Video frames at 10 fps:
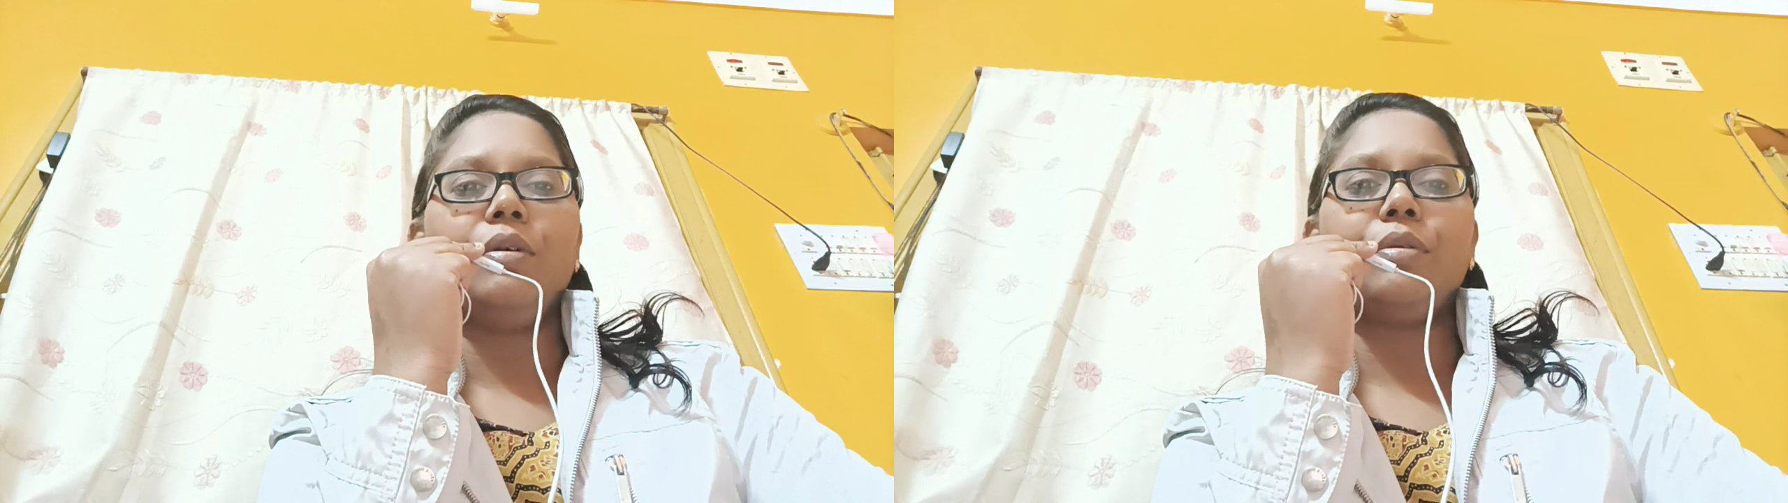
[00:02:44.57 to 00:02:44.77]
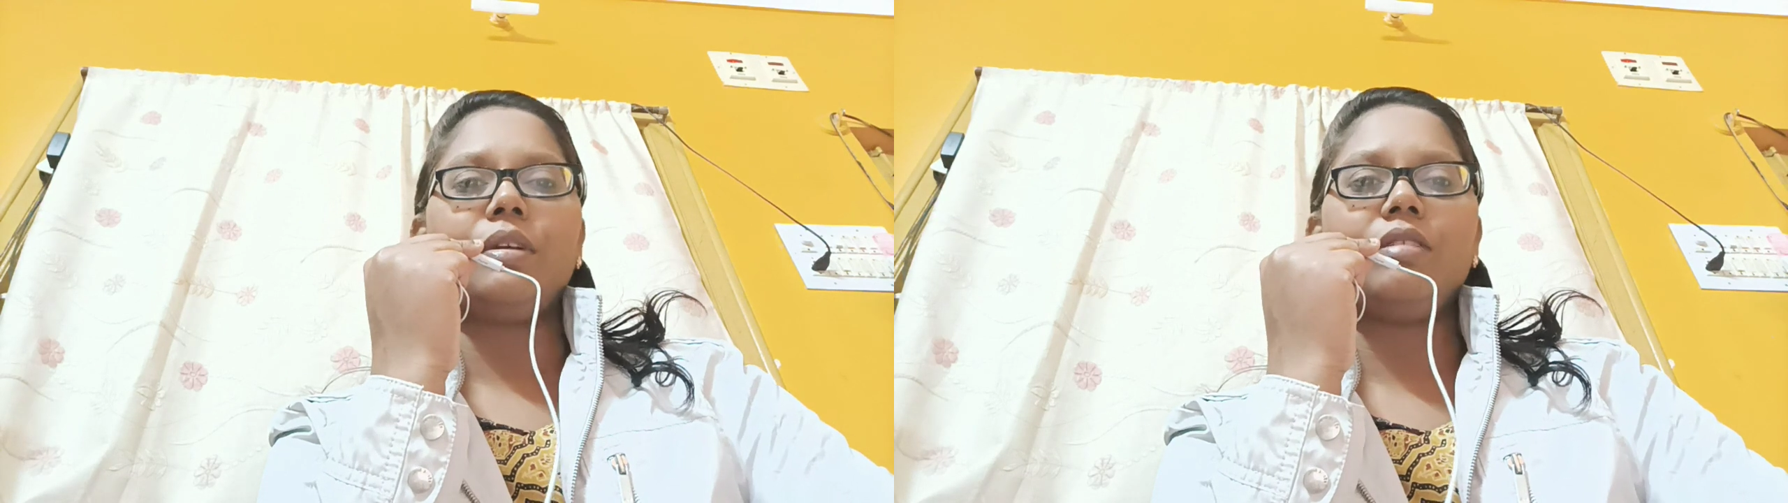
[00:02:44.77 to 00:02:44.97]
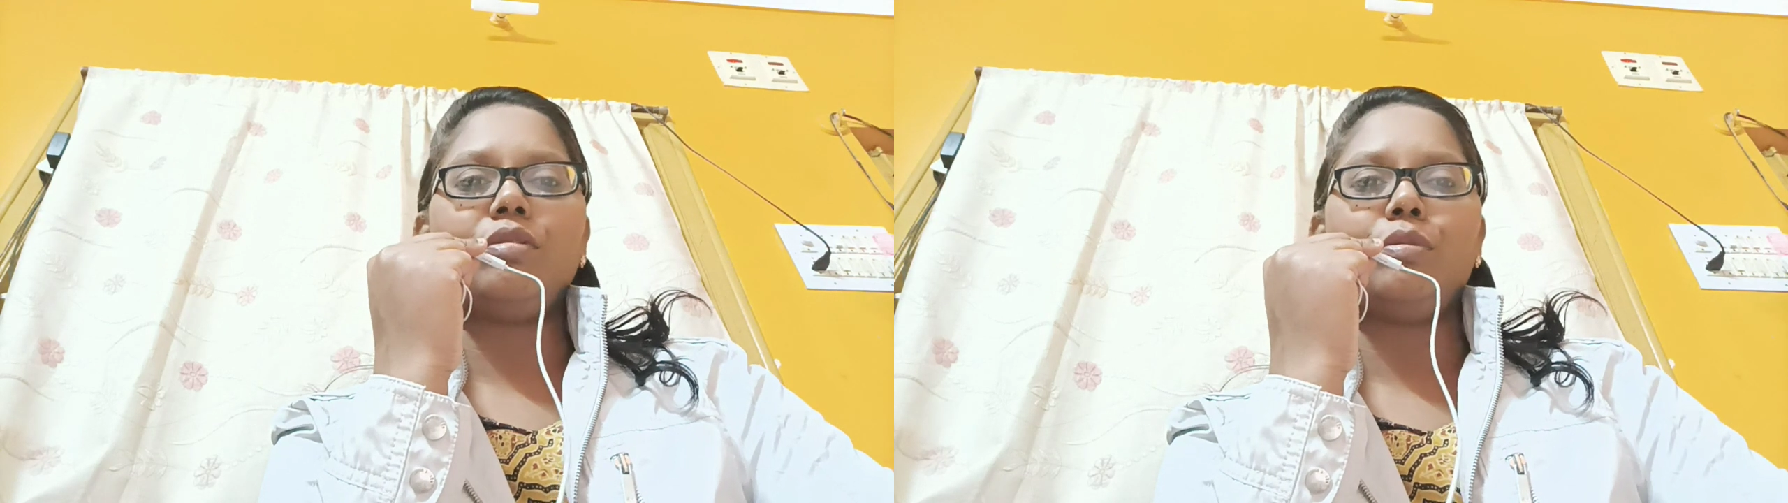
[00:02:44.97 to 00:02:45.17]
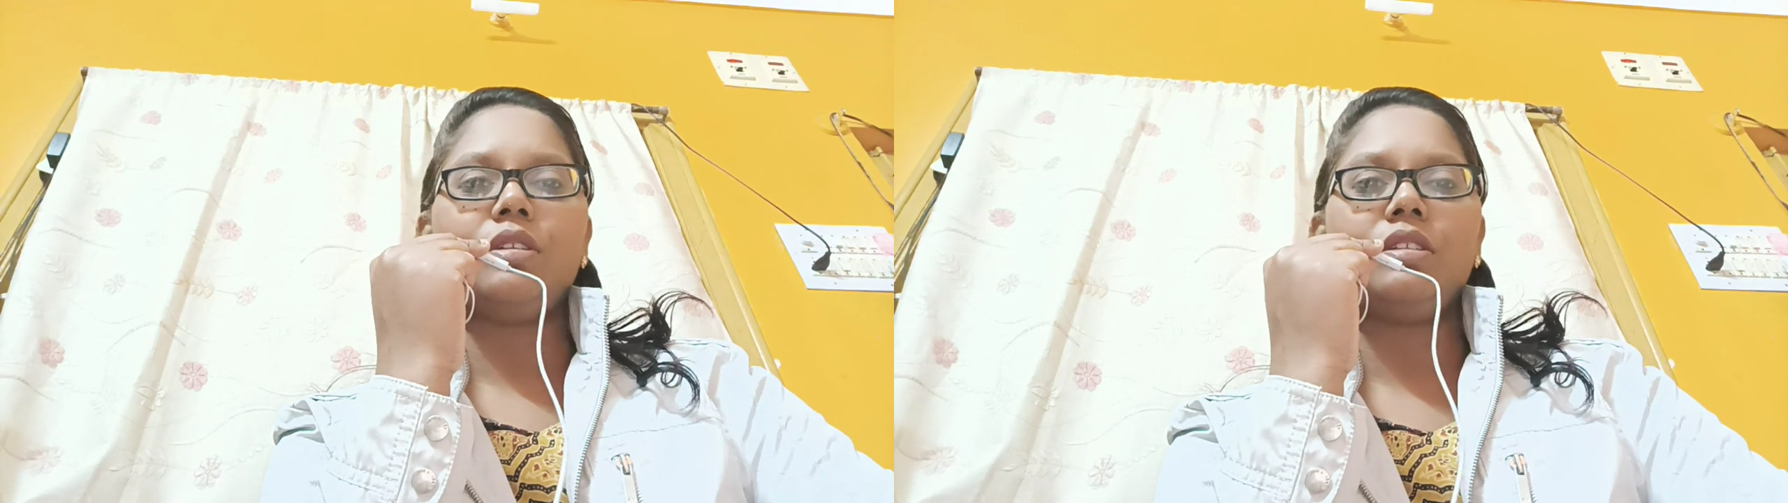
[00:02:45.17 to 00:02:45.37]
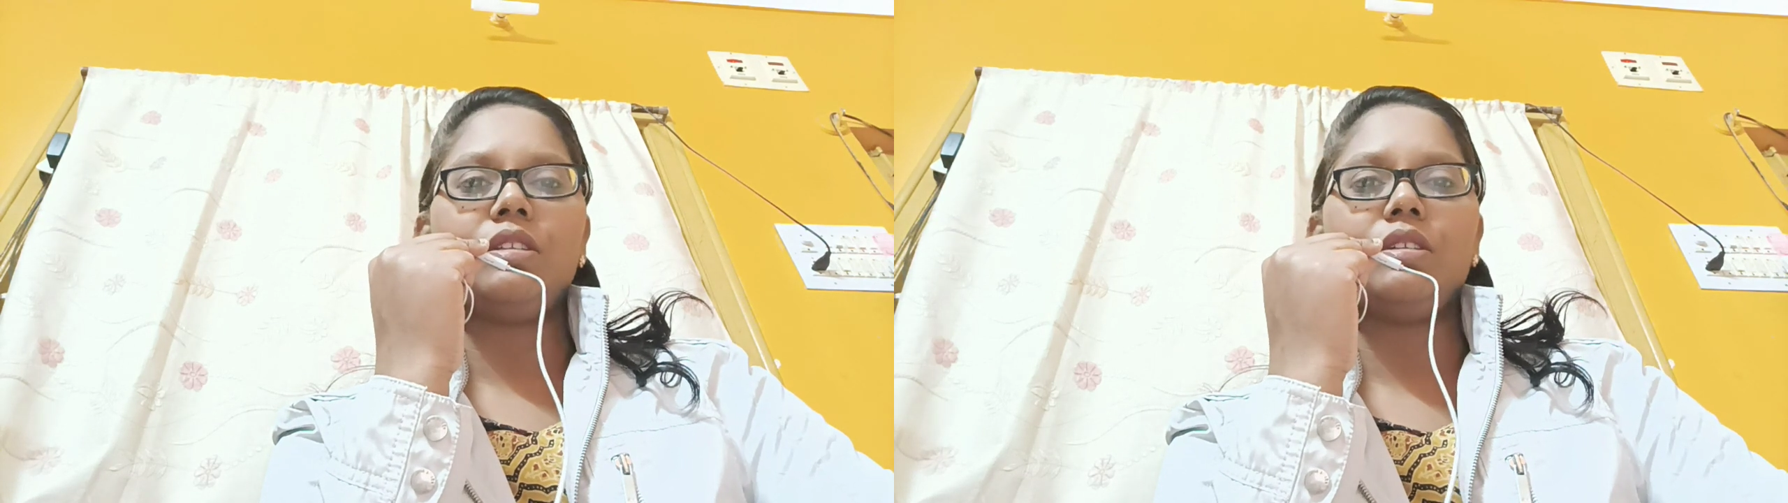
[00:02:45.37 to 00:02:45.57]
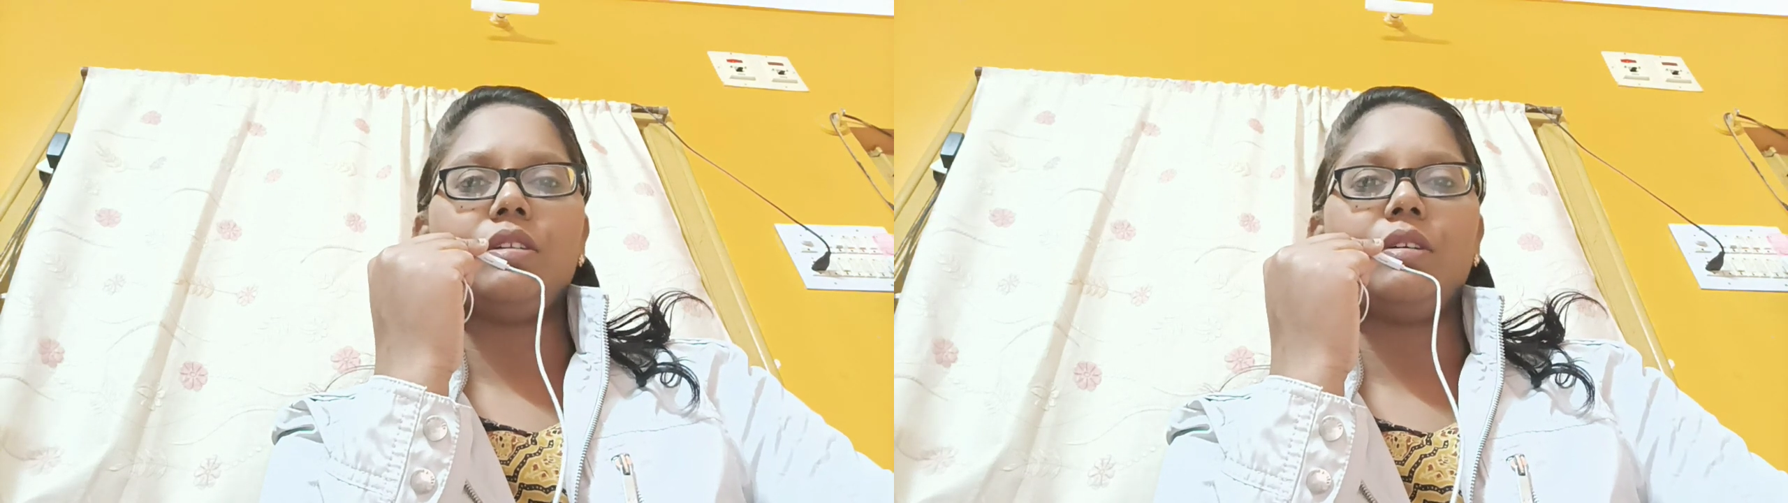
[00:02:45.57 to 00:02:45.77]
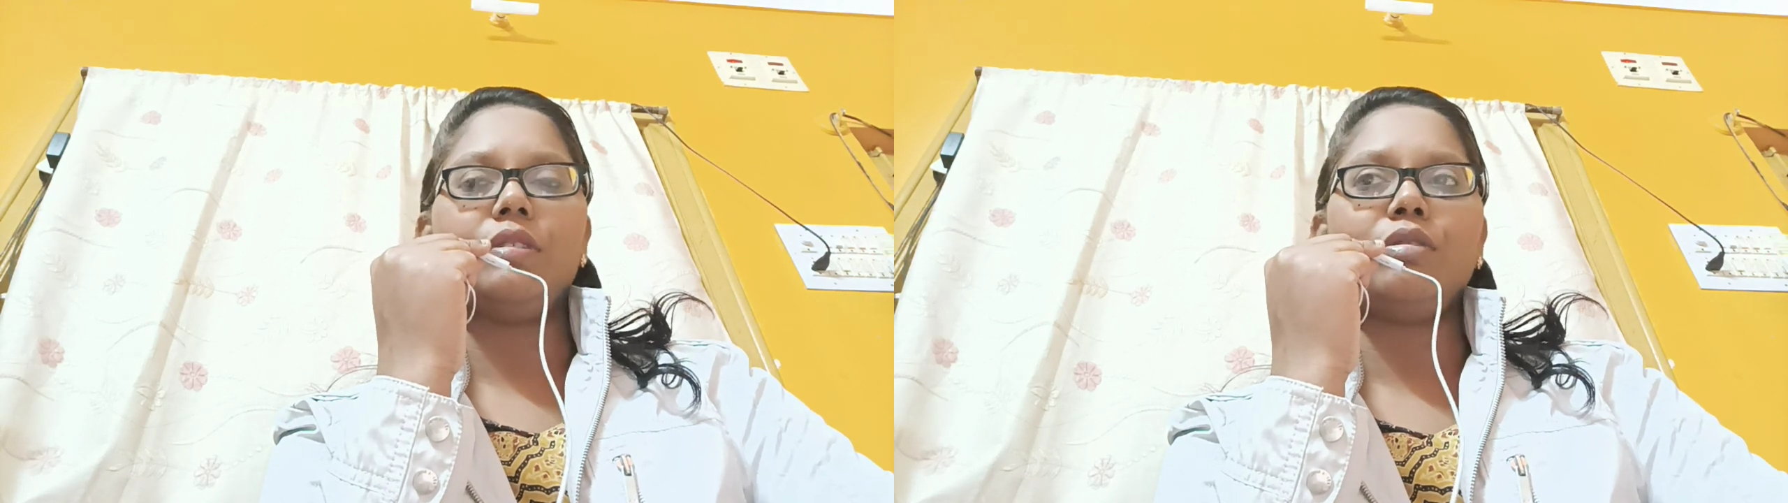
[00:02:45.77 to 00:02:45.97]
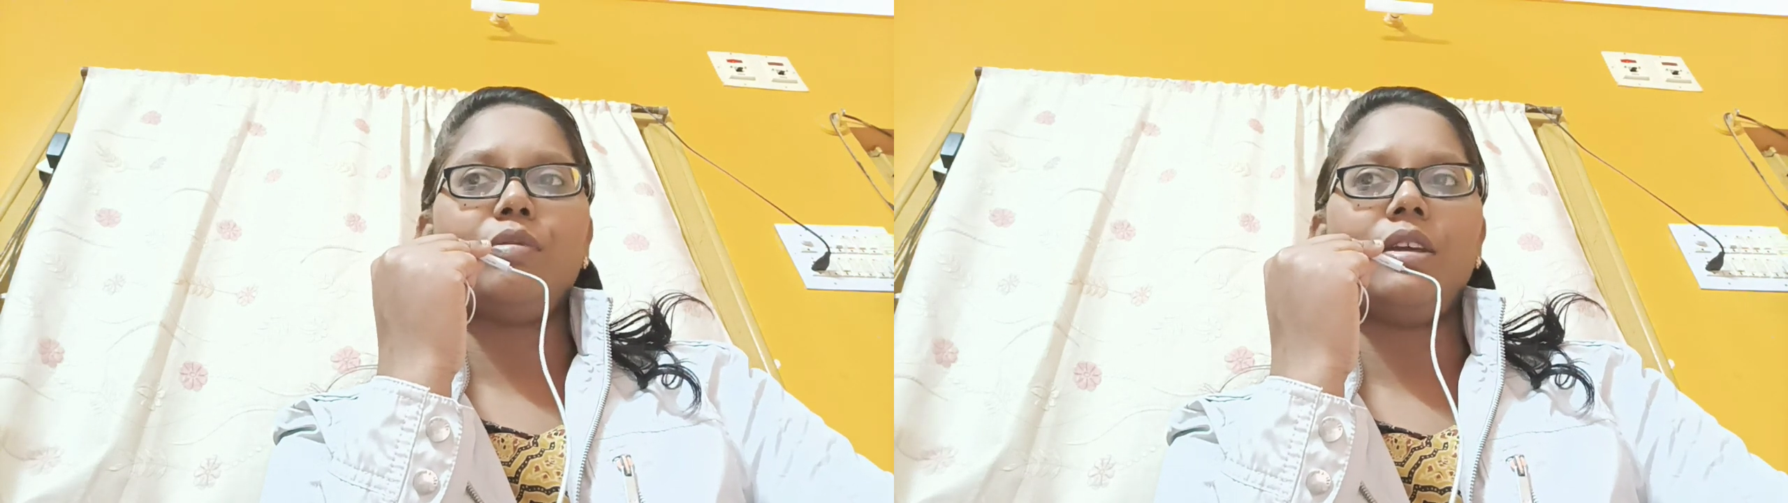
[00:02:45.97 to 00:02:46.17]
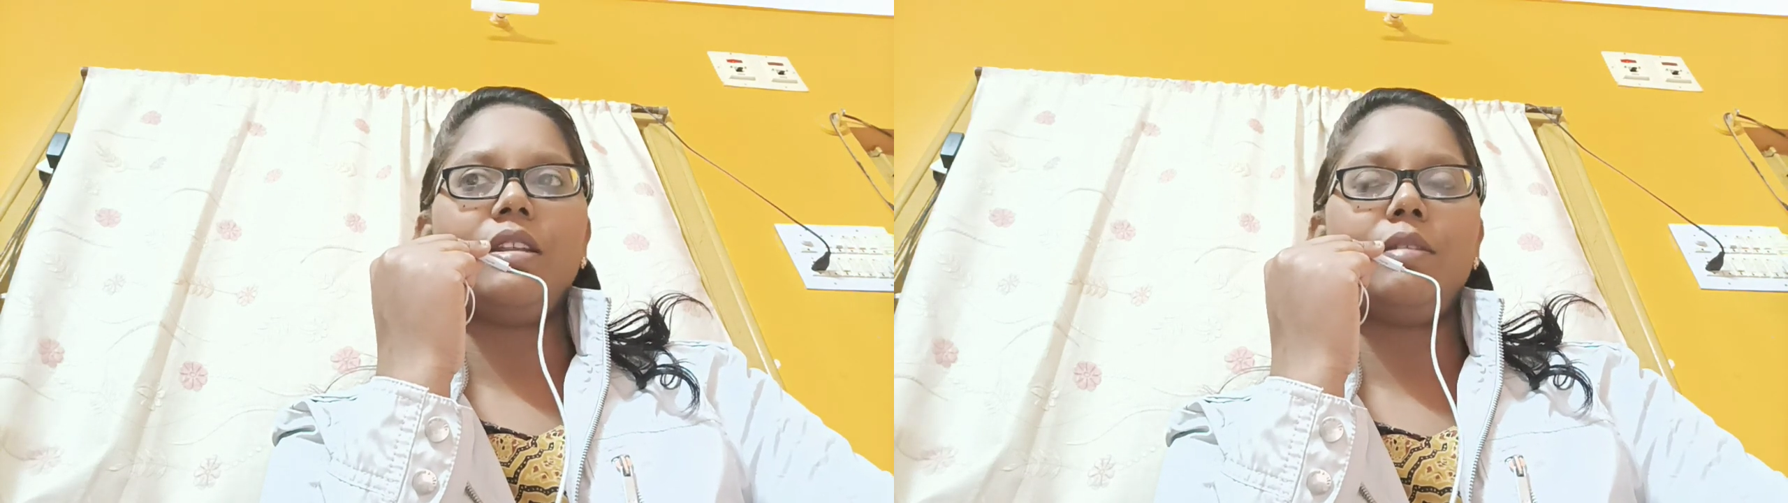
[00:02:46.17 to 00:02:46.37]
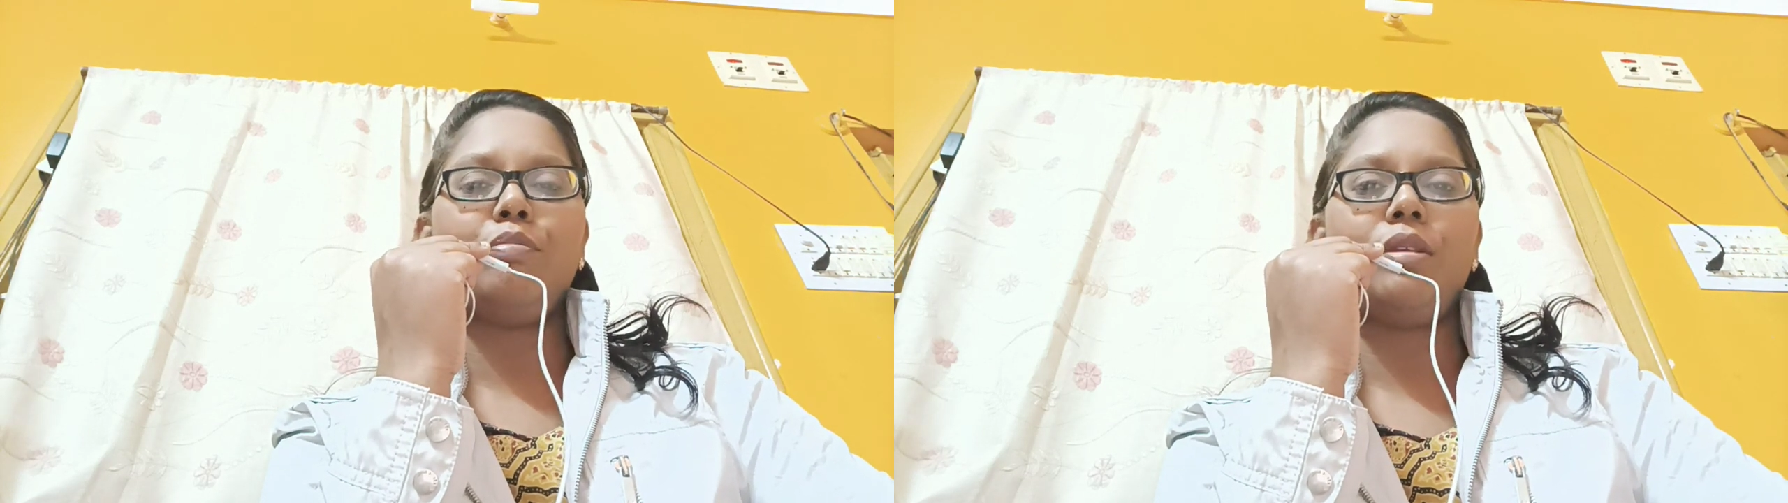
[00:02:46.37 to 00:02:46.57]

Okay, so much. So when